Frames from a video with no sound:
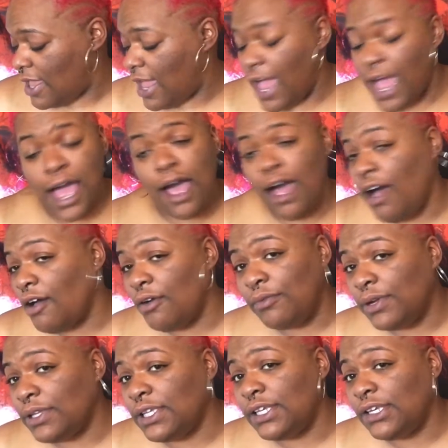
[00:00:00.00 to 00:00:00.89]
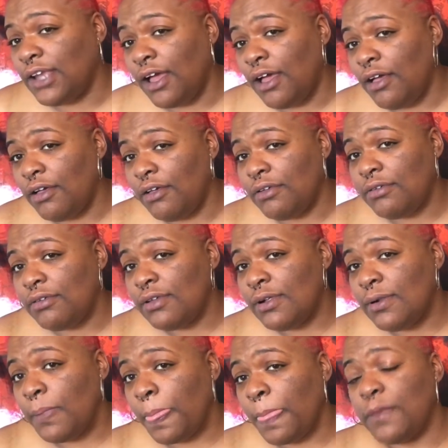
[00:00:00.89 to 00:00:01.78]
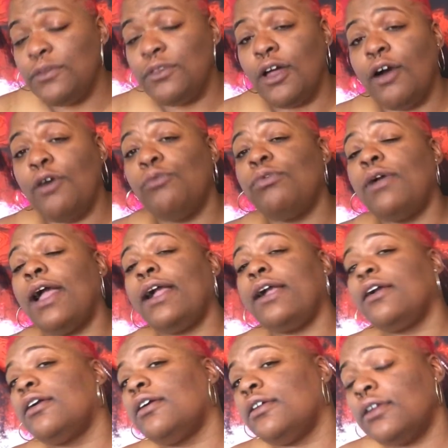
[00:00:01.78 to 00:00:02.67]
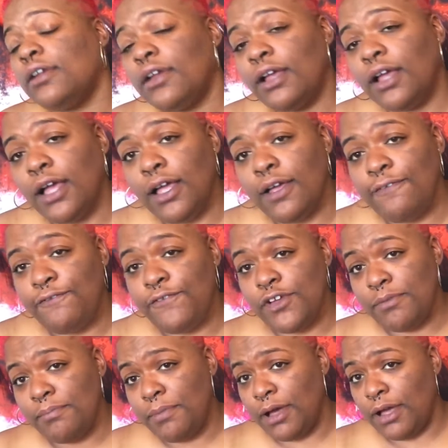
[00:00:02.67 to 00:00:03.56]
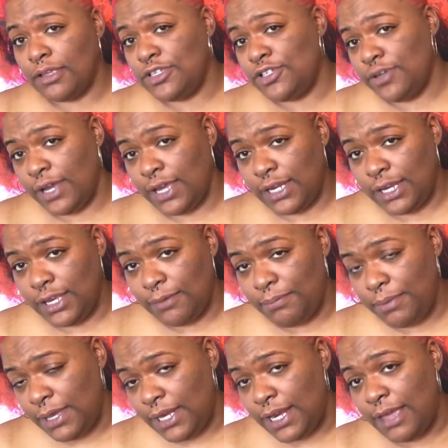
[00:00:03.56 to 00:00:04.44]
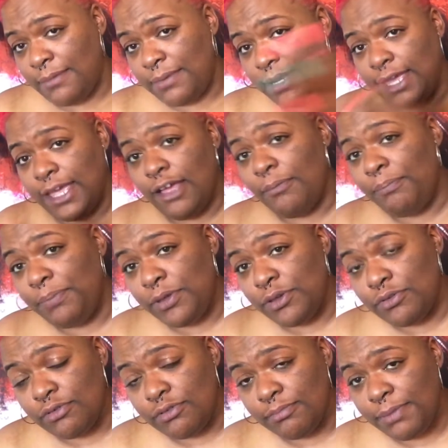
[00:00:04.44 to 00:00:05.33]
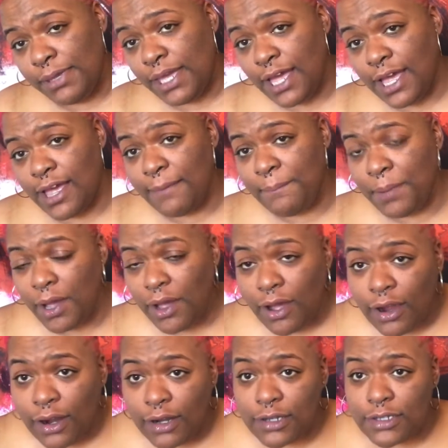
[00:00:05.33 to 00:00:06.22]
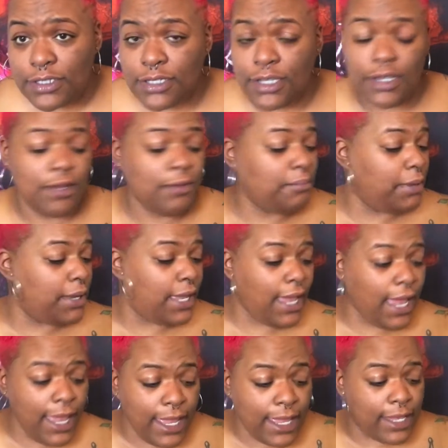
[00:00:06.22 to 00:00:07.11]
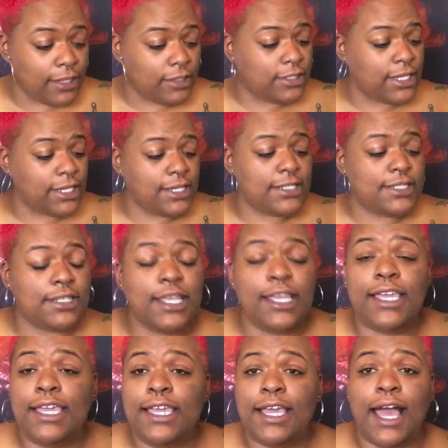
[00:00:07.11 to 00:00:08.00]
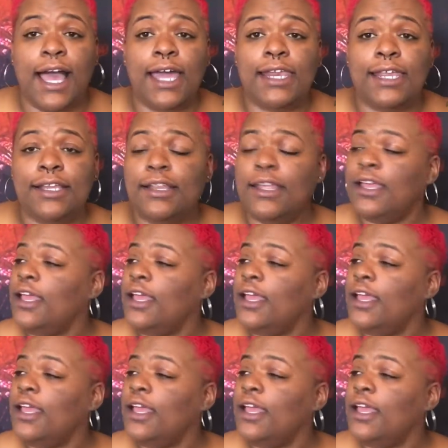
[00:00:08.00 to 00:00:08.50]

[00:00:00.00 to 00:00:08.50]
I don't really know no record of football training and being able to help you behind bars. But hey, Dennis think he got it.